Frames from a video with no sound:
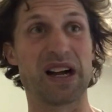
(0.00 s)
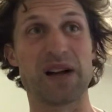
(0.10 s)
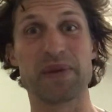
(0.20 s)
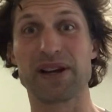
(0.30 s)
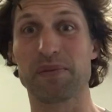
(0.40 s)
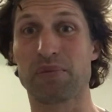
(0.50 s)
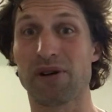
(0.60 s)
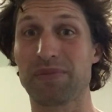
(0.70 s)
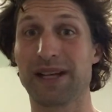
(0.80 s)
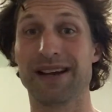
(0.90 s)
mean, I'd
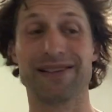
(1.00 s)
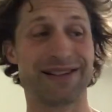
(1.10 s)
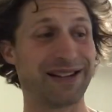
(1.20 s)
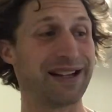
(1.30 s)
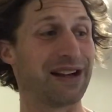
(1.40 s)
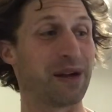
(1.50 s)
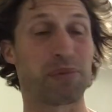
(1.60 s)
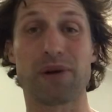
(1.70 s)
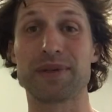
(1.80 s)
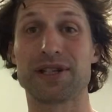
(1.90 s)

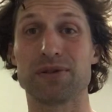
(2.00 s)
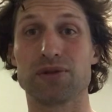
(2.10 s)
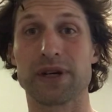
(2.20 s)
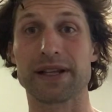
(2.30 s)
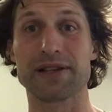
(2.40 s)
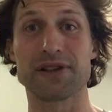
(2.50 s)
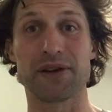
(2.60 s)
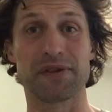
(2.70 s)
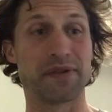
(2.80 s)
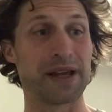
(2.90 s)
probably still drink this
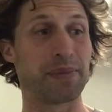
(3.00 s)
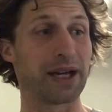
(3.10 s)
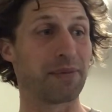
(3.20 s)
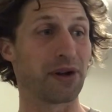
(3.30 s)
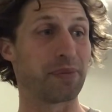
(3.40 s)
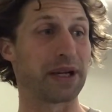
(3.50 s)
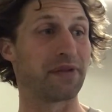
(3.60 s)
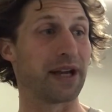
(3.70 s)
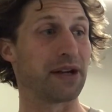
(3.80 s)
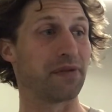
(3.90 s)
over VB. I'm not a big
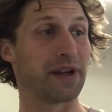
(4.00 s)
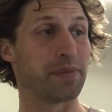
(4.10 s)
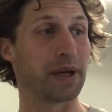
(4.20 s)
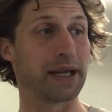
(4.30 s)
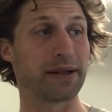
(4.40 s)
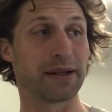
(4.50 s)
fan of VB,